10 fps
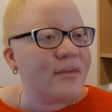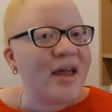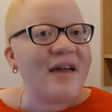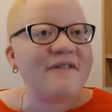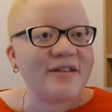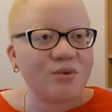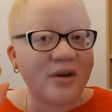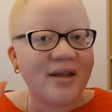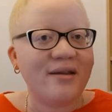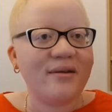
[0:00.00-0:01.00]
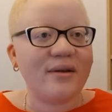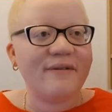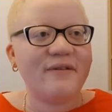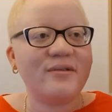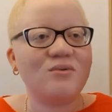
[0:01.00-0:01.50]
if it's really
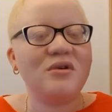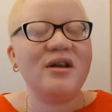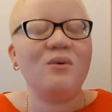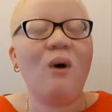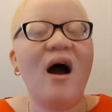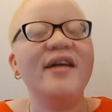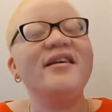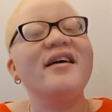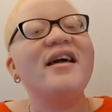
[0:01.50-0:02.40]
wide,